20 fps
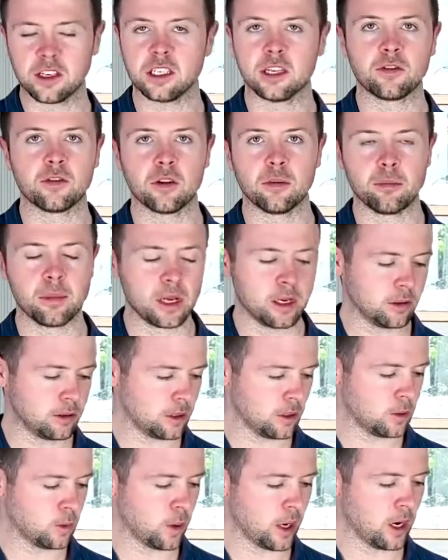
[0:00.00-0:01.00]
different meals
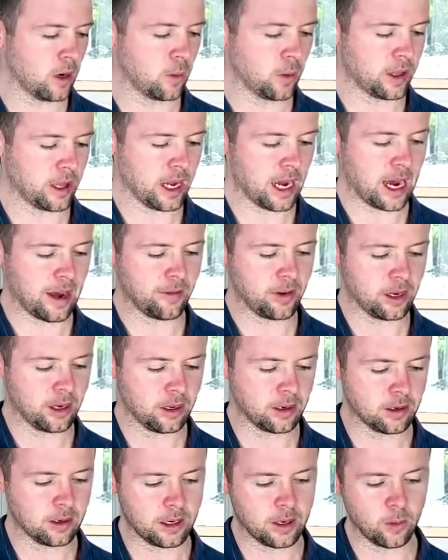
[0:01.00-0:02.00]
as well, whether you're
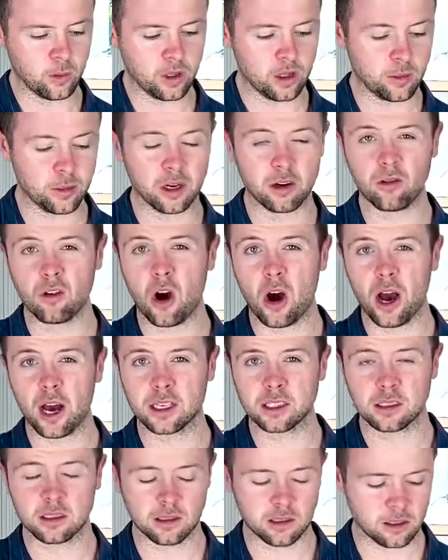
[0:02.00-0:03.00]
having it with a bit of
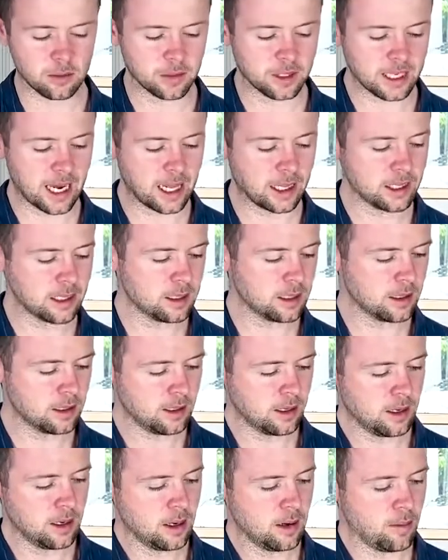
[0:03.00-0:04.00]
rice and some salad.
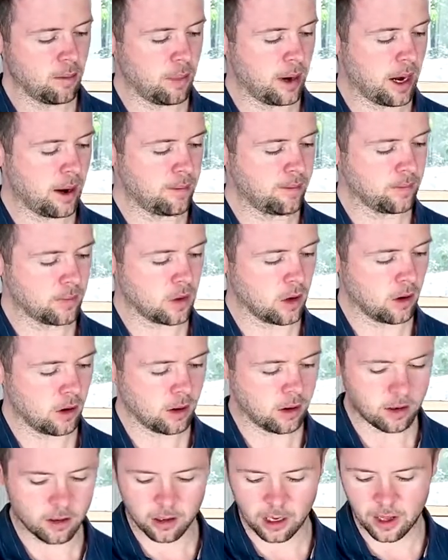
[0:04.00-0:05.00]
but
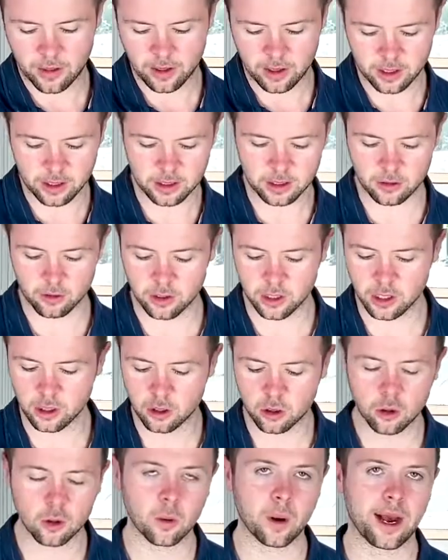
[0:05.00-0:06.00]
I think this is a really
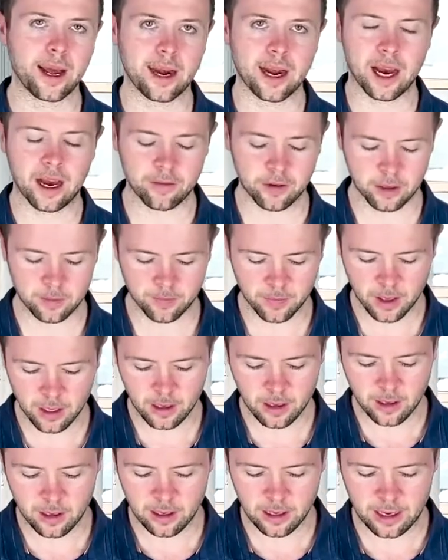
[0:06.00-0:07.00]
cool way to have it.
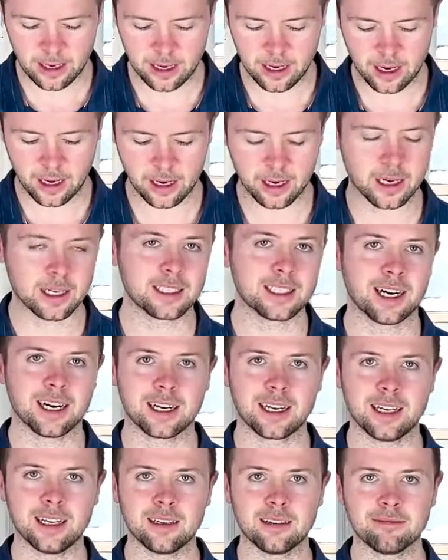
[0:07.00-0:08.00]
I'm going to
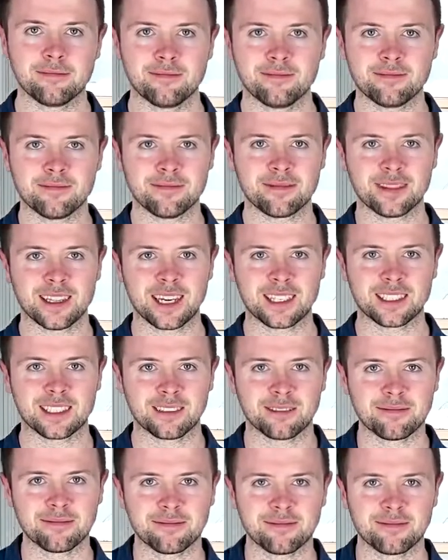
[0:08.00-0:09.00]
tuck in.
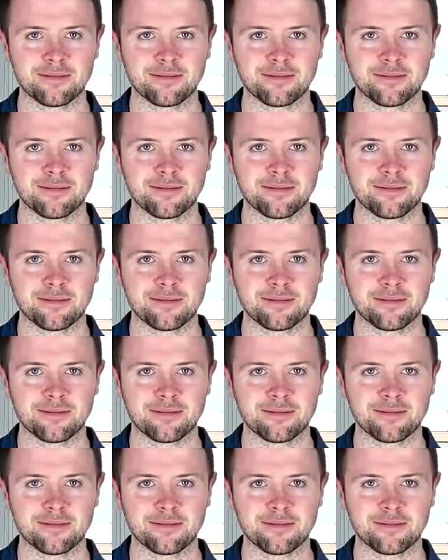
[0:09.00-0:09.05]
Thanks.